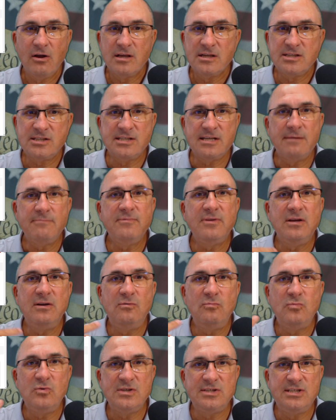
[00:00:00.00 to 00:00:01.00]

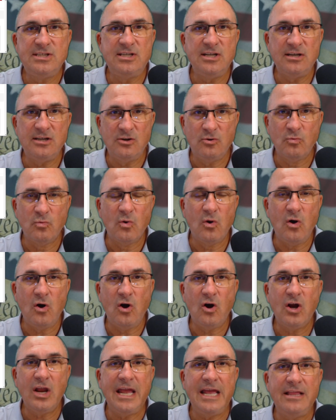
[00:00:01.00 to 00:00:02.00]
something was done
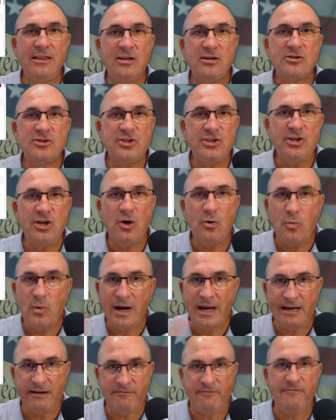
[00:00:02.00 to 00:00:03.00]
wrong and there's no
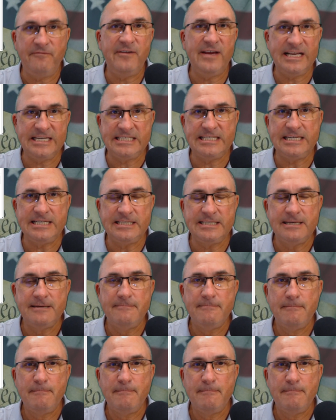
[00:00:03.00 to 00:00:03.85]
way to fix it.